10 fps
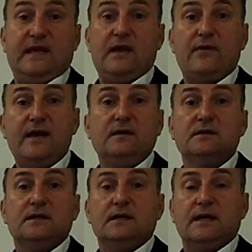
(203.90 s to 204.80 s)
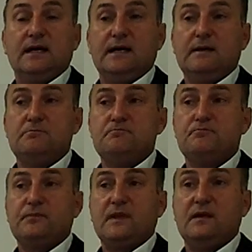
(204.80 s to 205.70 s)
area,
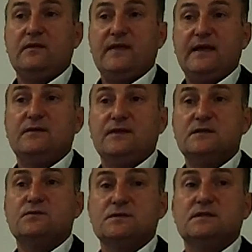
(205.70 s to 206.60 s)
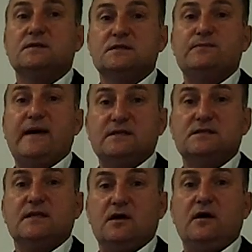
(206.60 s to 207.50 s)
that this was the
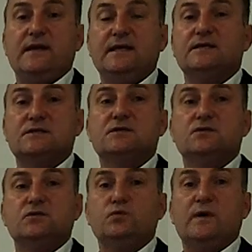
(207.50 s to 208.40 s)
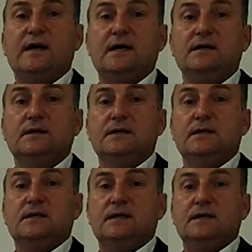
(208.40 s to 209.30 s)
space that I needed to
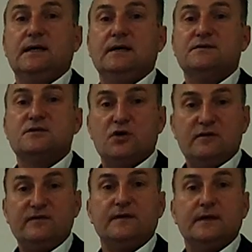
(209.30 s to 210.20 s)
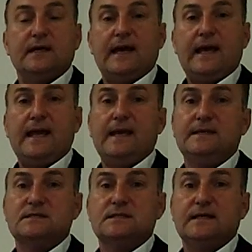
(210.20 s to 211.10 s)
serve,
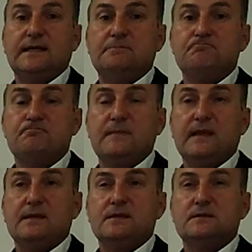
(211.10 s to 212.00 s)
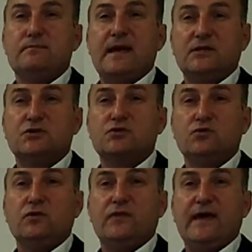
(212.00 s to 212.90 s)
and to make
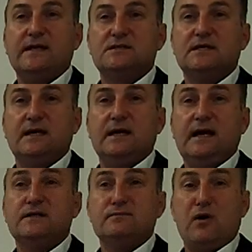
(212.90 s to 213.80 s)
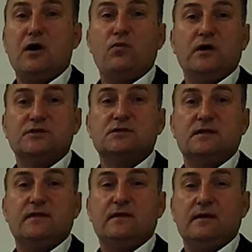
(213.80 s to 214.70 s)
sure that under my watch
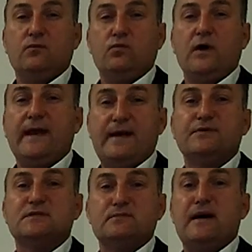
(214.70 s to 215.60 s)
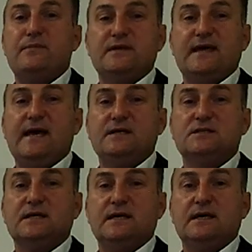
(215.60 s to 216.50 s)
what happened to mum and
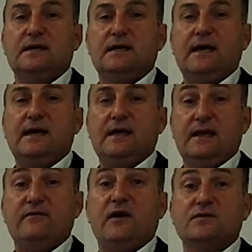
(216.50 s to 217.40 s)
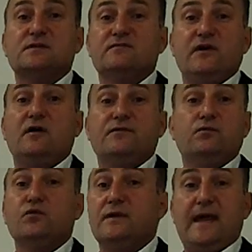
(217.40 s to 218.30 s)
dad, and if I was involved,
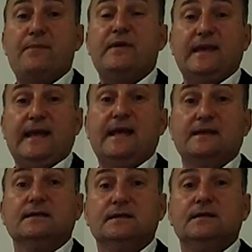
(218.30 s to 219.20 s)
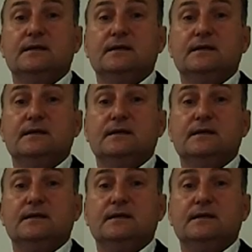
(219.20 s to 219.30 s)
wouldn't happen again.